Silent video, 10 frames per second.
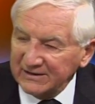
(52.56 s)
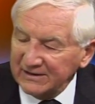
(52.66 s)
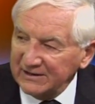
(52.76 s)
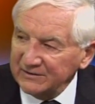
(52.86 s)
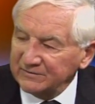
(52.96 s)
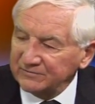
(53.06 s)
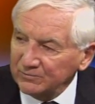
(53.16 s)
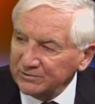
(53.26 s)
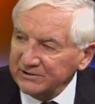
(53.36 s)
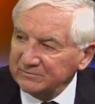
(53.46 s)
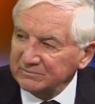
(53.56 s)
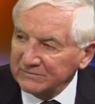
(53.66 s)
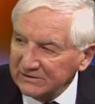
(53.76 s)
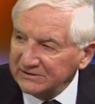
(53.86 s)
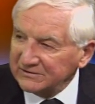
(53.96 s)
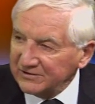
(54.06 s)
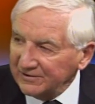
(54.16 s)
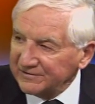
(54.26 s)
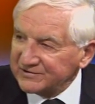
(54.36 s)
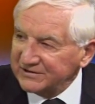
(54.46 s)
uh, over $40 million
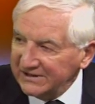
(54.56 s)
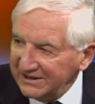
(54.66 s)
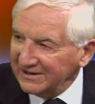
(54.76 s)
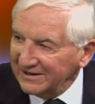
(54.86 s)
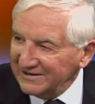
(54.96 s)
a year,